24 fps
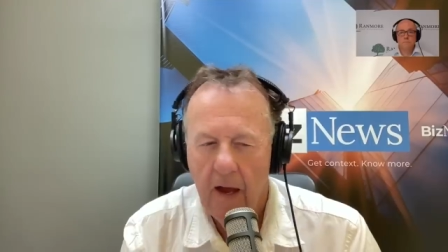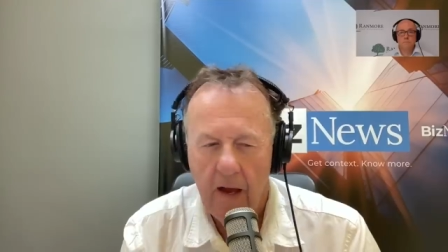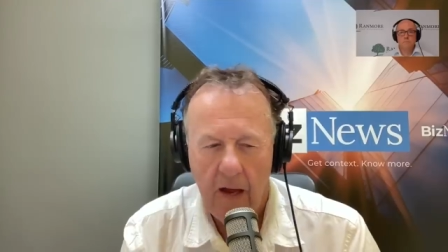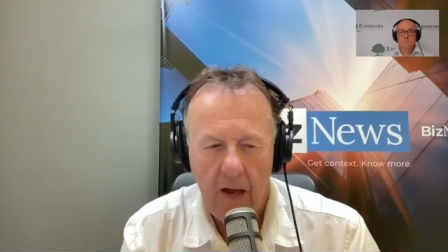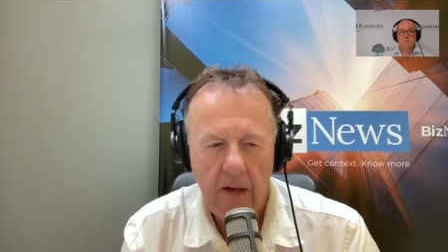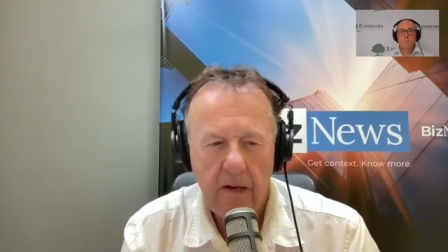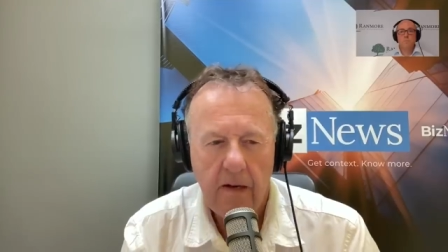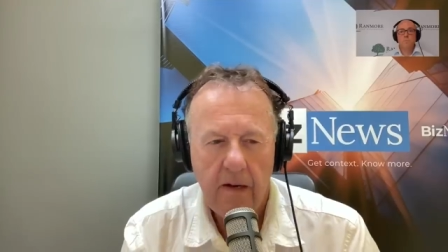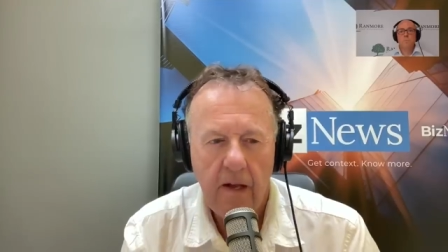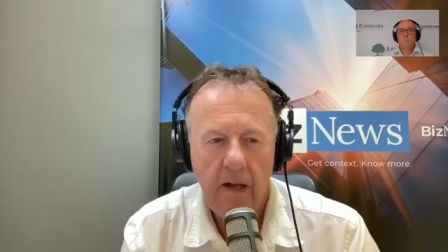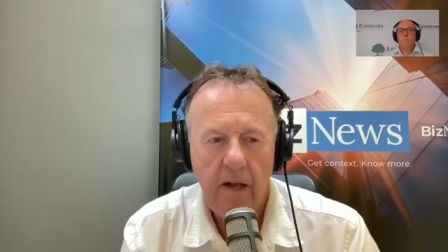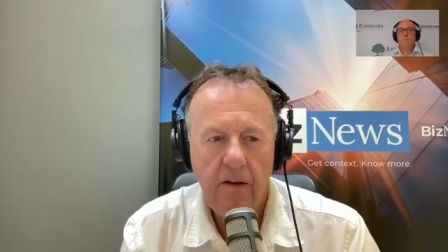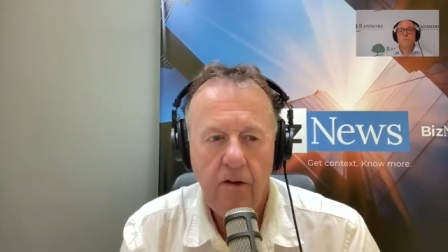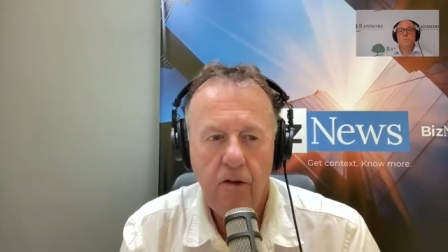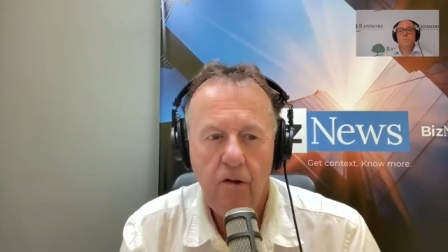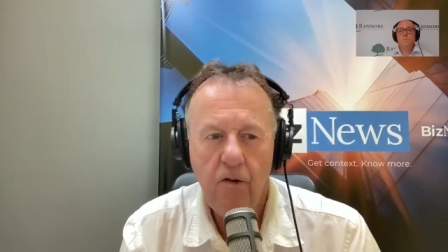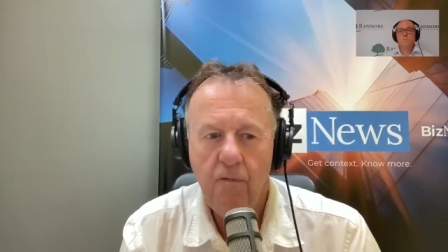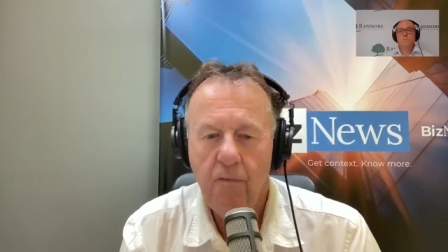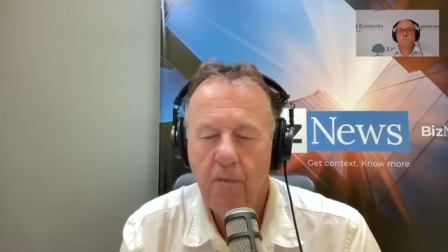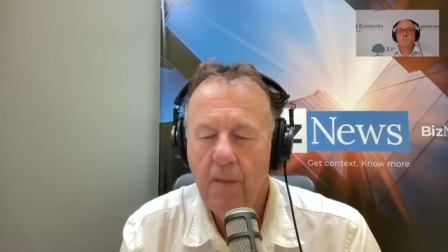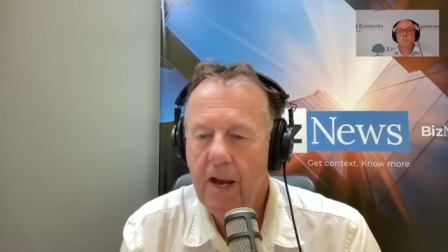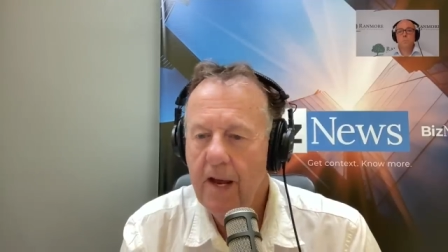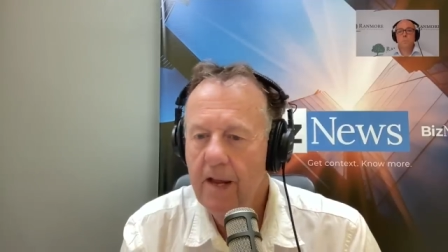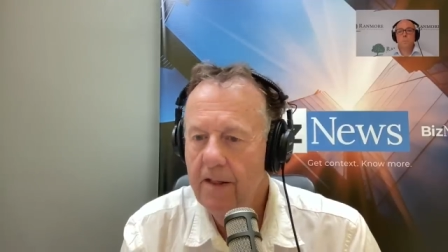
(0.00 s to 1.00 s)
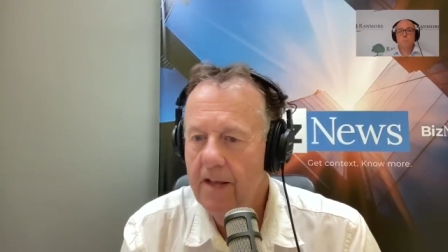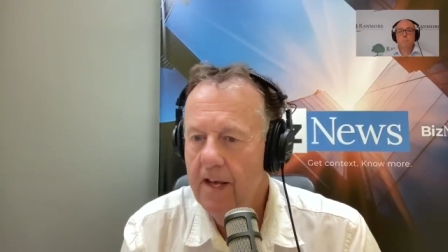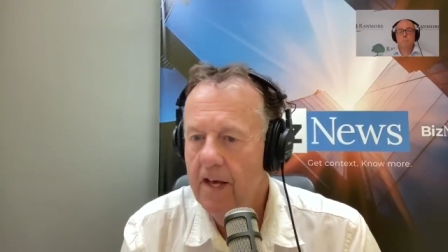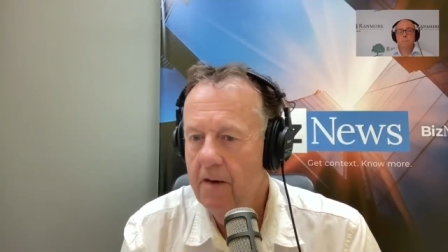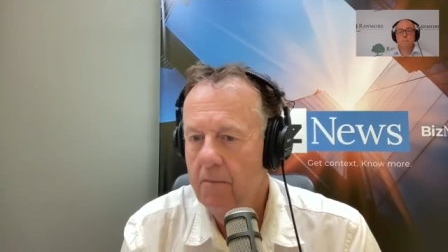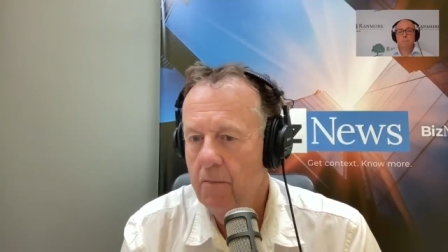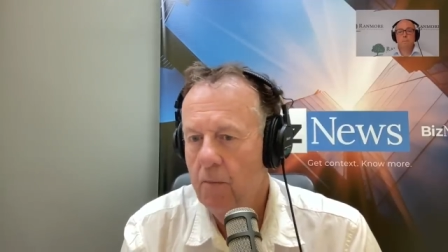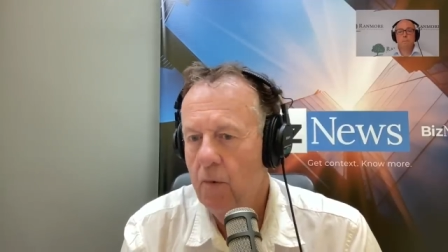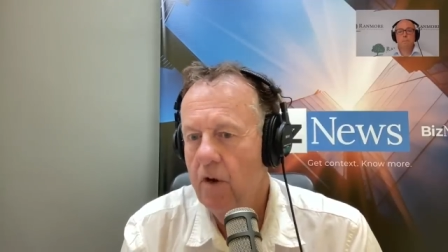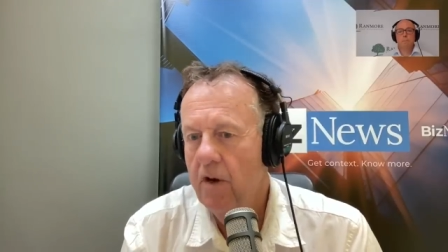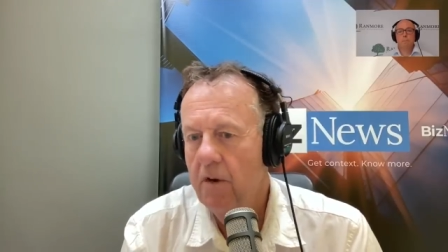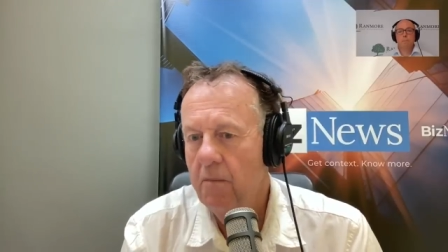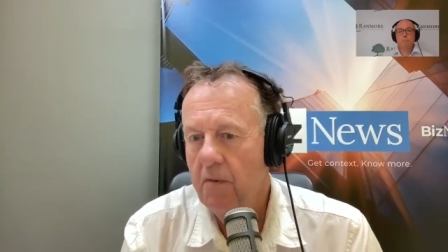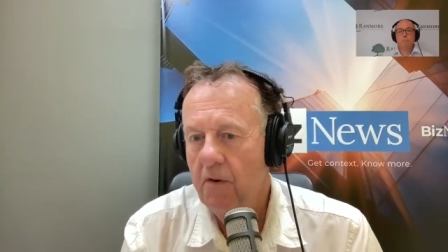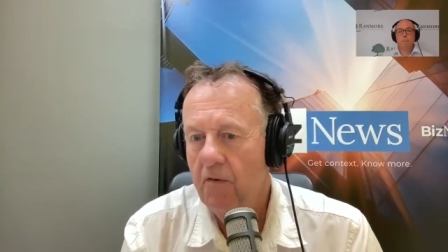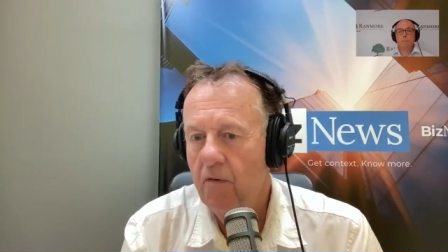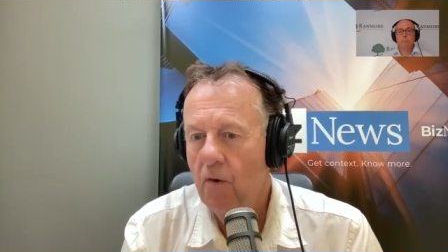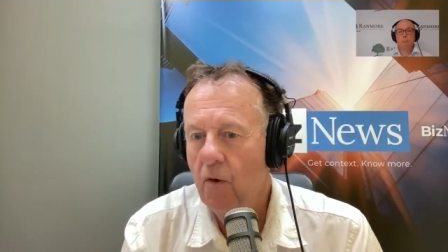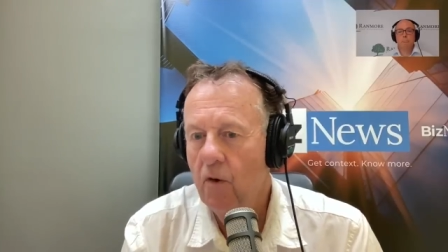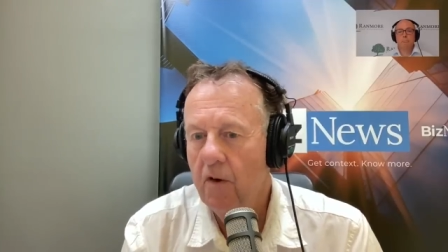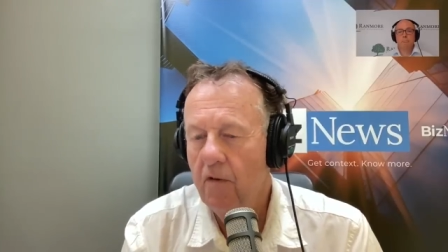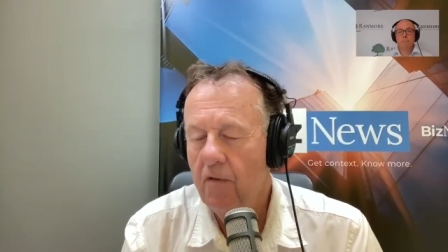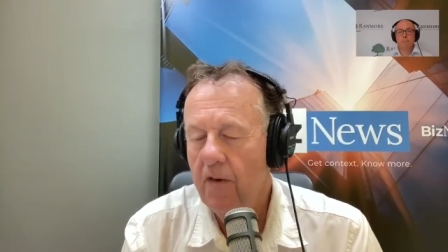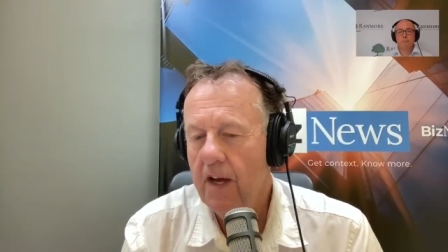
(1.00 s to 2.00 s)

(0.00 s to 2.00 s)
And and you've made that point before.